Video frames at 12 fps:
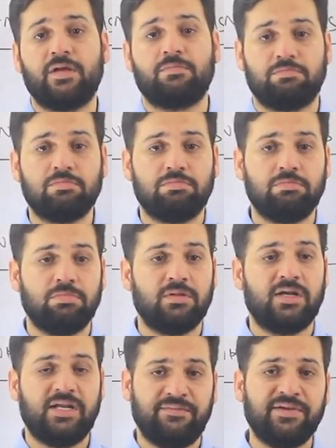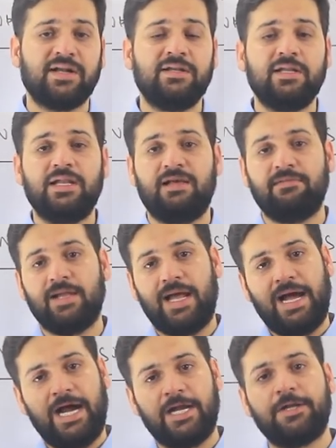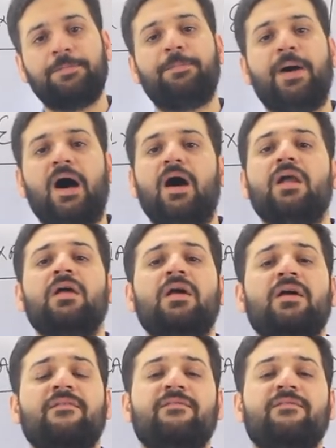The difficulty level at par